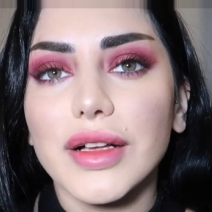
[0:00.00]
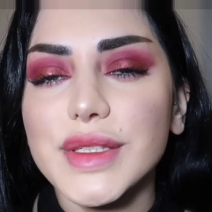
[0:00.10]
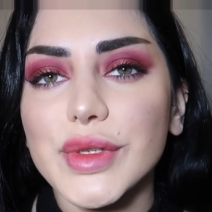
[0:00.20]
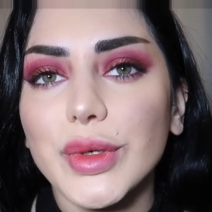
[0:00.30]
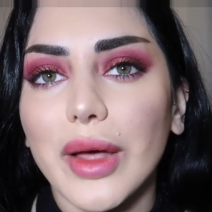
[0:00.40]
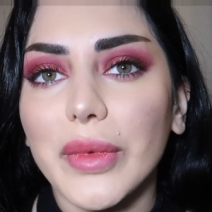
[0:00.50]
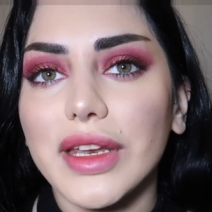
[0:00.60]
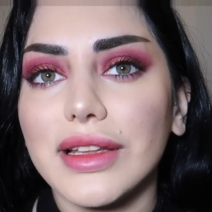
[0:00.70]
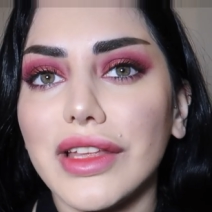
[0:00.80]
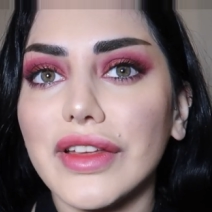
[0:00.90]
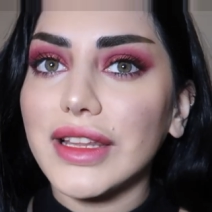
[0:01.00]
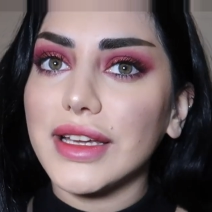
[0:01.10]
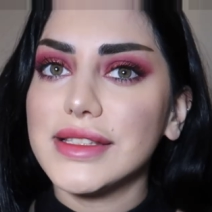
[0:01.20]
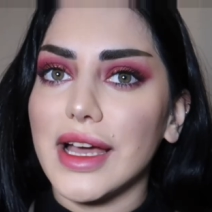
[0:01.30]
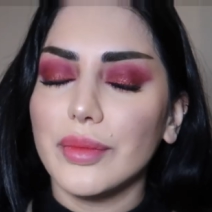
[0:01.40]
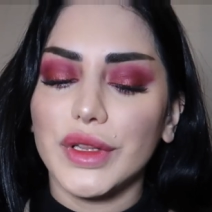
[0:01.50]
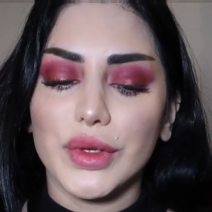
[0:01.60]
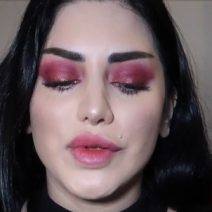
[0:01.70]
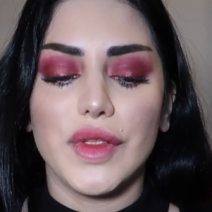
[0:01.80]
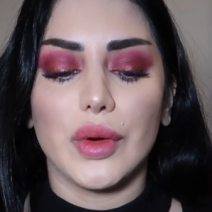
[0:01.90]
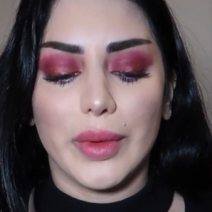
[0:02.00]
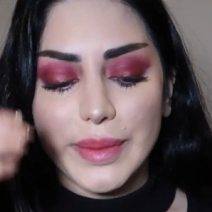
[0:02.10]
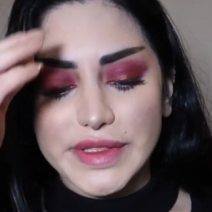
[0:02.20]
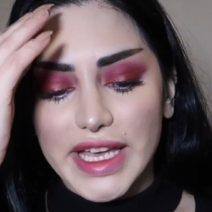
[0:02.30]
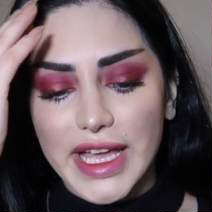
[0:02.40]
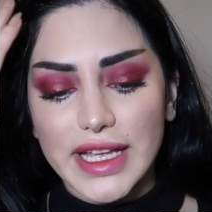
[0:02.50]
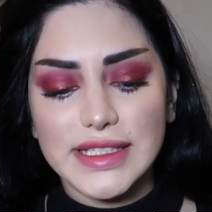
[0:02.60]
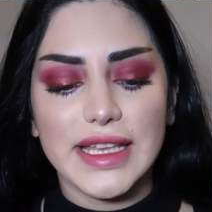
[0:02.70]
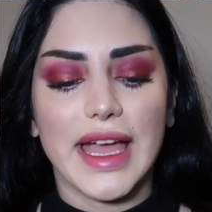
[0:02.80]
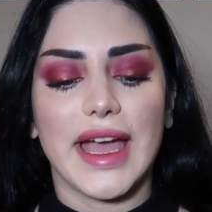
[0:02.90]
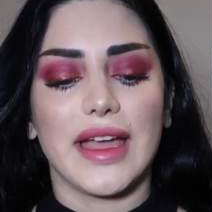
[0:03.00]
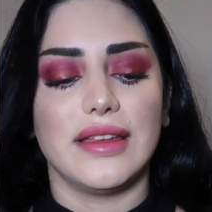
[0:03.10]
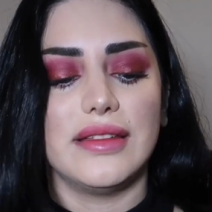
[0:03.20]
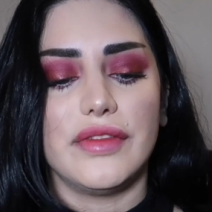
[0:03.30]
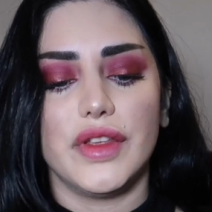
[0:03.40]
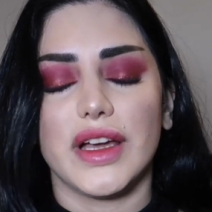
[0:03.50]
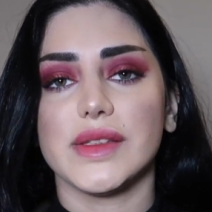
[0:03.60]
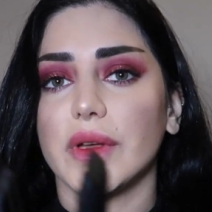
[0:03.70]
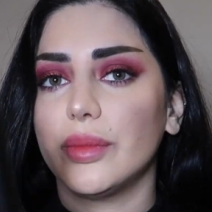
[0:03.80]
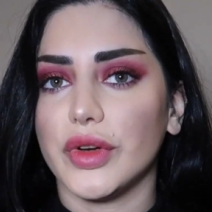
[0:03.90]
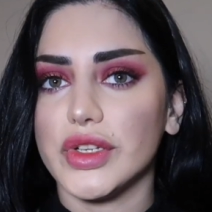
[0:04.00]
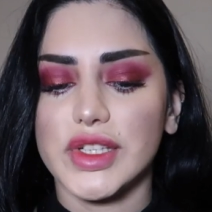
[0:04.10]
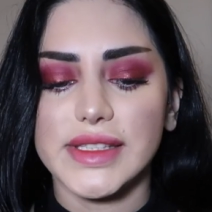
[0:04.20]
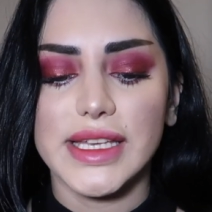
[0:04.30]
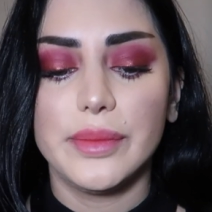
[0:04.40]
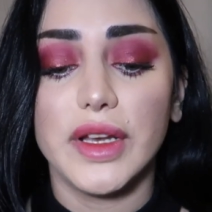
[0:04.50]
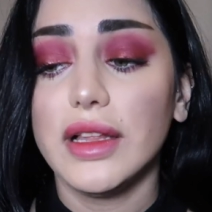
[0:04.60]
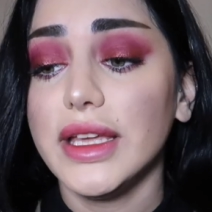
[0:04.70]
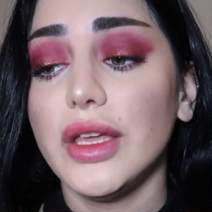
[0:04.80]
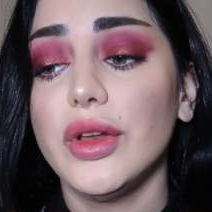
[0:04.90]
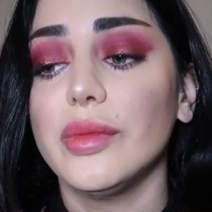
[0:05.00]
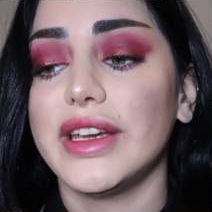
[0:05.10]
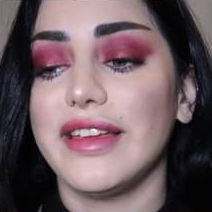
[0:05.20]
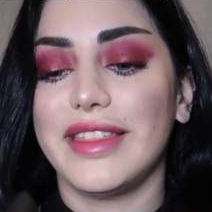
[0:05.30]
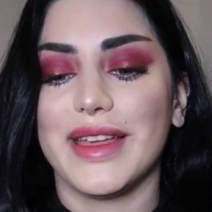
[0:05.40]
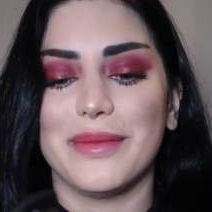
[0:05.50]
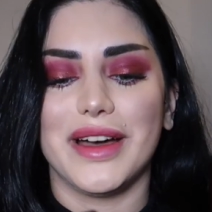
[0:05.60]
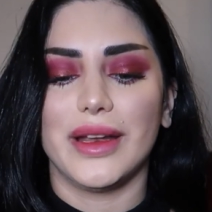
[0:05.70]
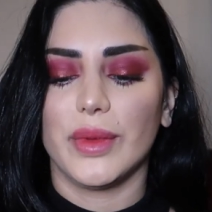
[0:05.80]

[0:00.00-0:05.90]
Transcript: Also, I'm gonna leave a link down below to their website and if you guys want to purchase it, but I'll let you know what I think about it.